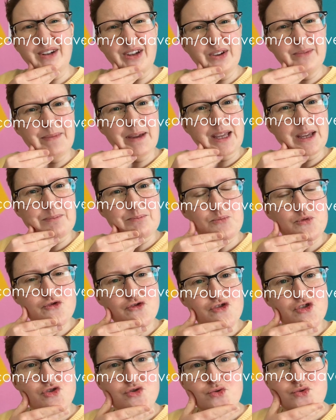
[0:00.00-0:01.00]
go make a
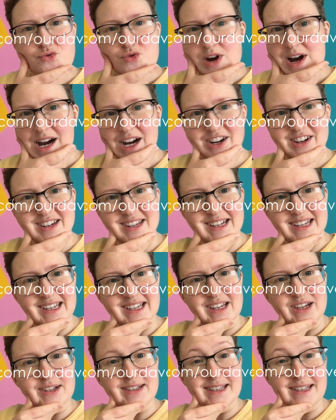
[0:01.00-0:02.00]
brew actually,
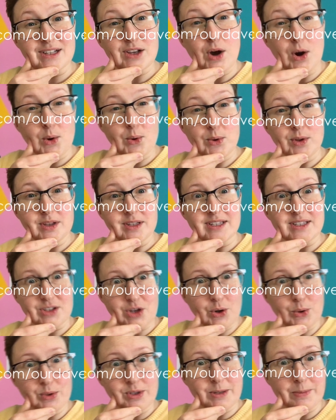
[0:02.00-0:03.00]
because it's
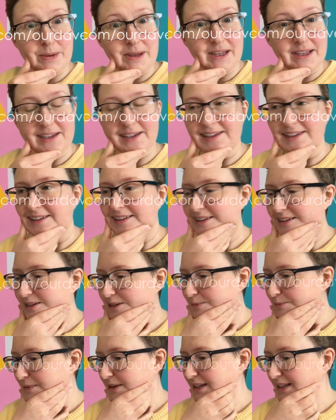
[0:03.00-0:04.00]
cold up here.
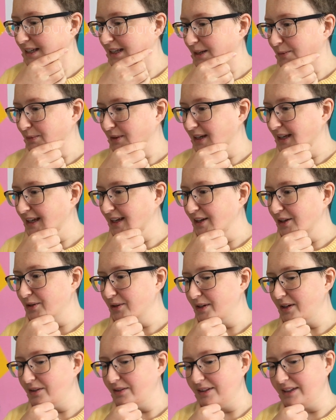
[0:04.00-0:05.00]
And then I'm gonna get
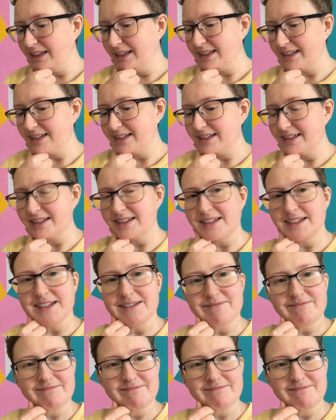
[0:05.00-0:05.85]
going on this